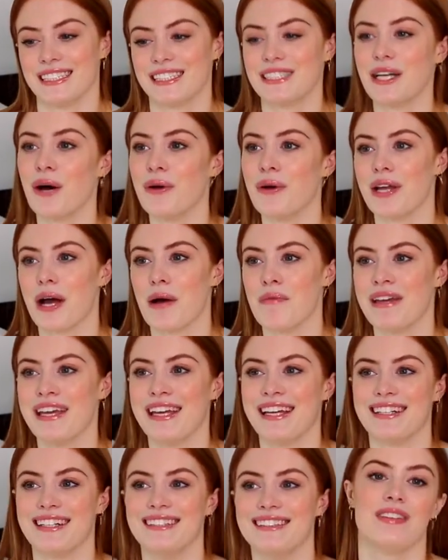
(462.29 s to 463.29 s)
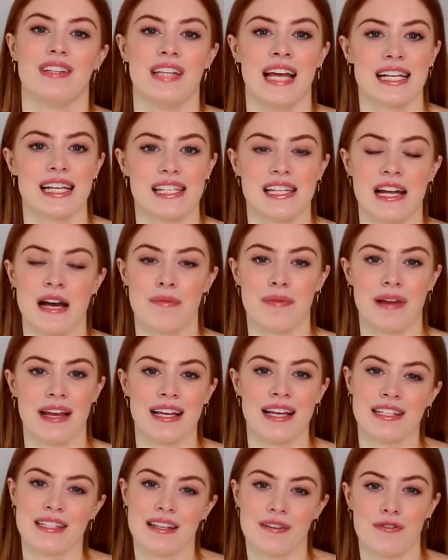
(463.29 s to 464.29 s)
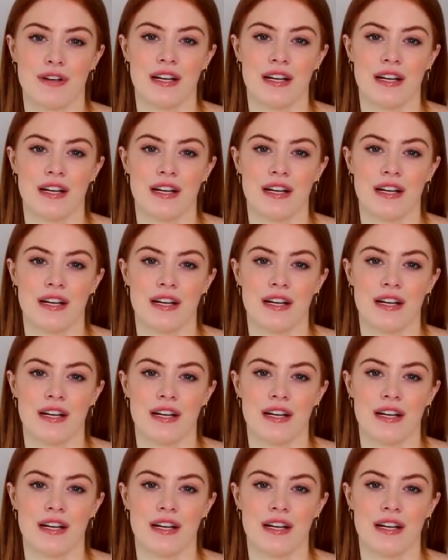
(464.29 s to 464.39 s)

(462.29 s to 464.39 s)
So yummy! Next up is a